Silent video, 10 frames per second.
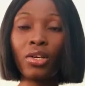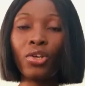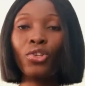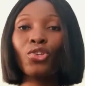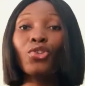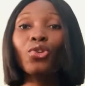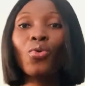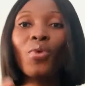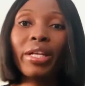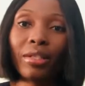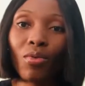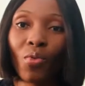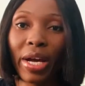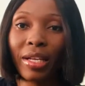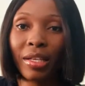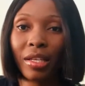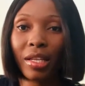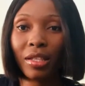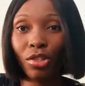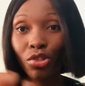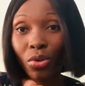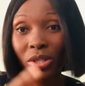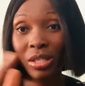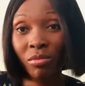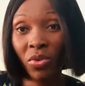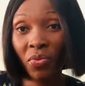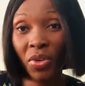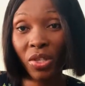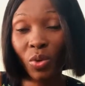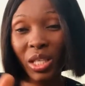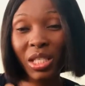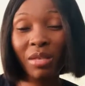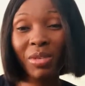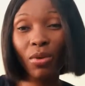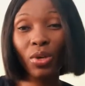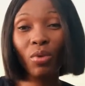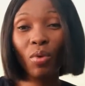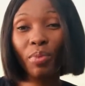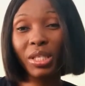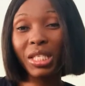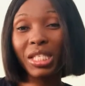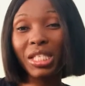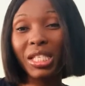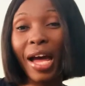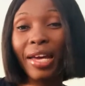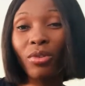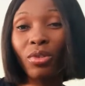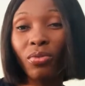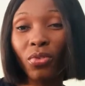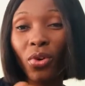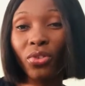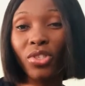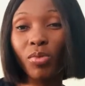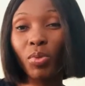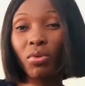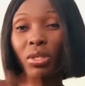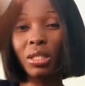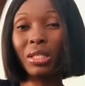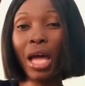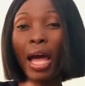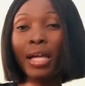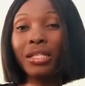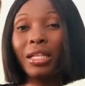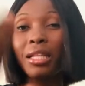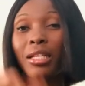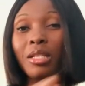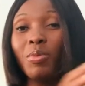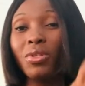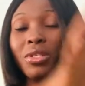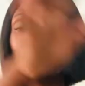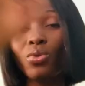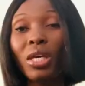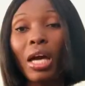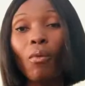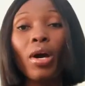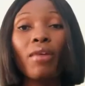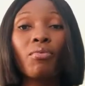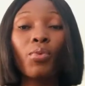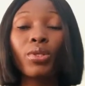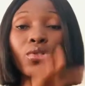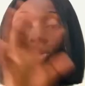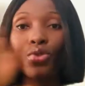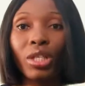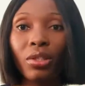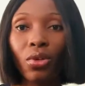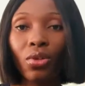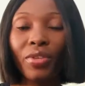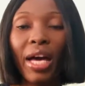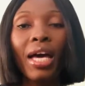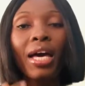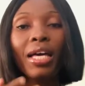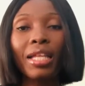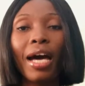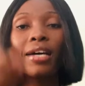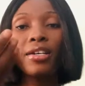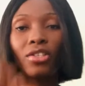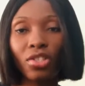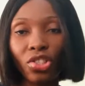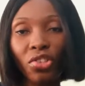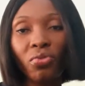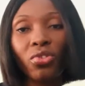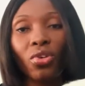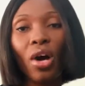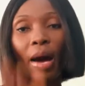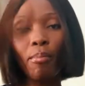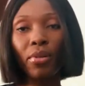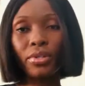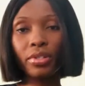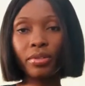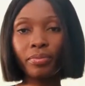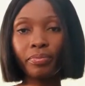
So you know when they show us in movies, when it seems like, okay, one person is dying on the floor, the spirit stands, and then the spirit is looking at what everyone is doing and all of that, that she saw her body.